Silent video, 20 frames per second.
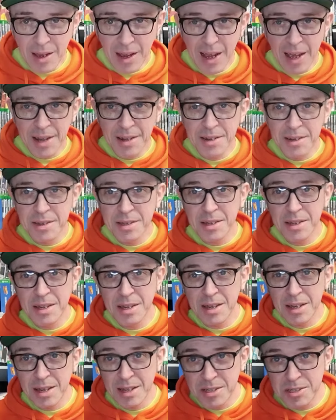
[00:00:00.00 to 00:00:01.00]
And
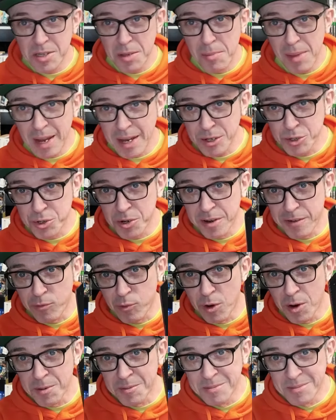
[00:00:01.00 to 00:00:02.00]
it's the Mega Drive
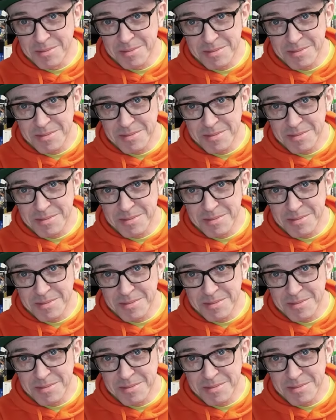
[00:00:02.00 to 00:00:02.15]
1.